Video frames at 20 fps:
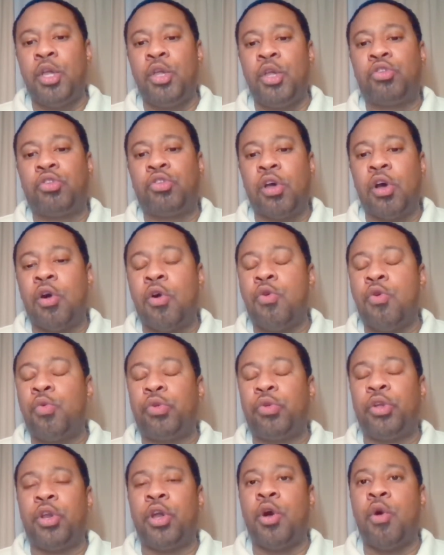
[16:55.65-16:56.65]
So,
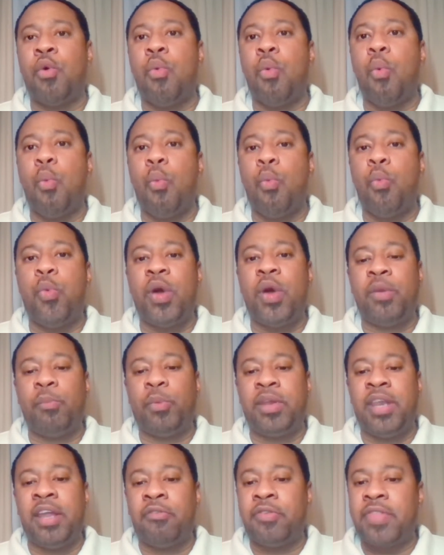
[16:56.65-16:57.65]

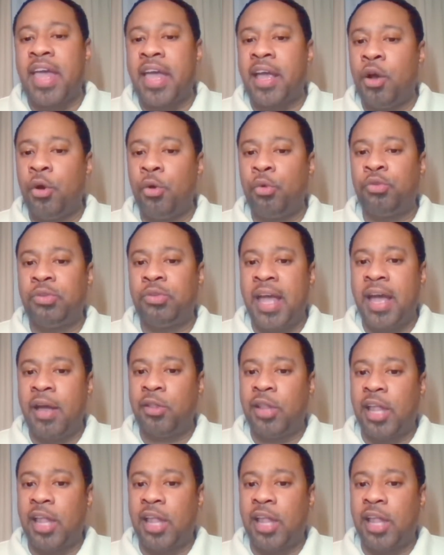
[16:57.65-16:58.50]
whenever that goes down,